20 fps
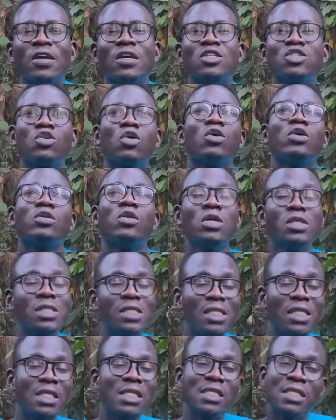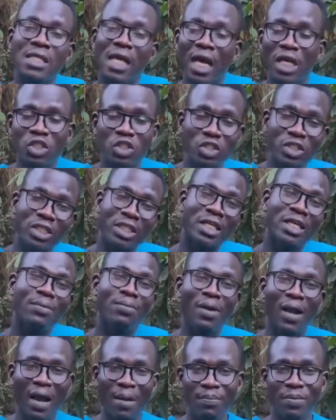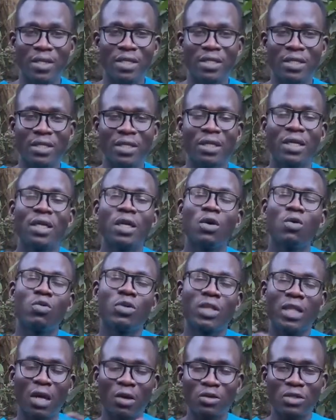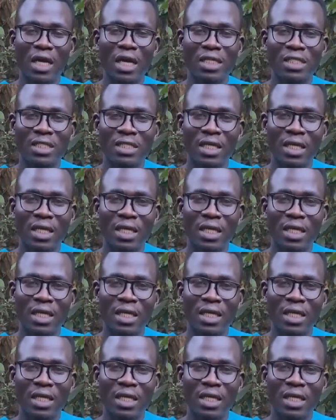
So those things actually keep happening without us